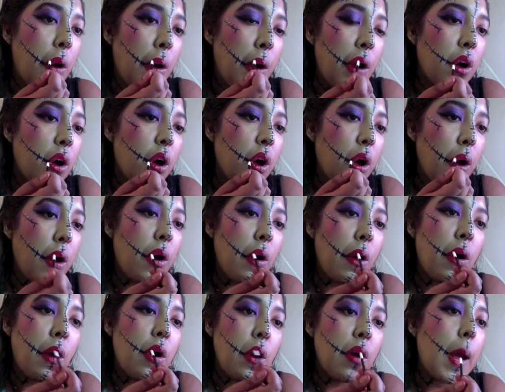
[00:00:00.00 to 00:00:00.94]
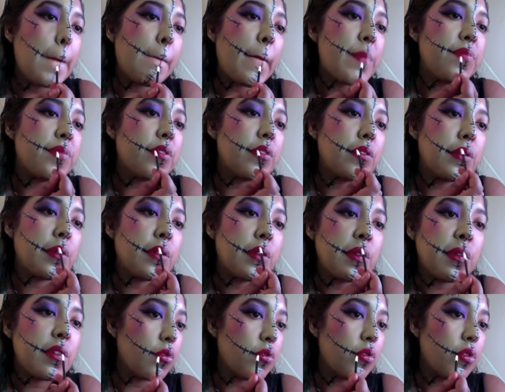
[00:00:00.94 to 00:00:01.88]
make sure you line your lips
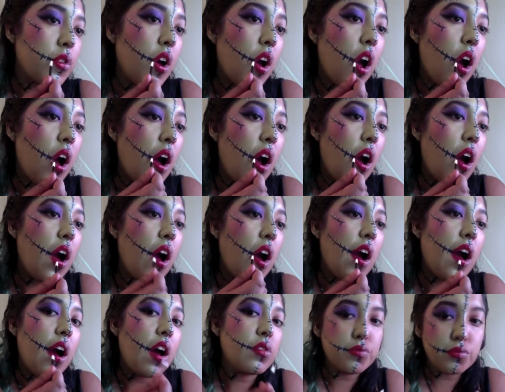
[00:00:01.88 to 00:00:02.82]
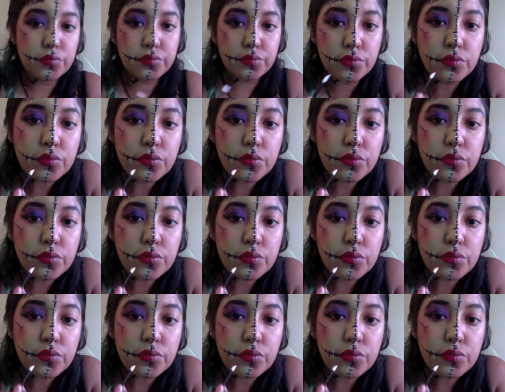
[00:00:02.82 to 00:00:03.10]
and fill them in.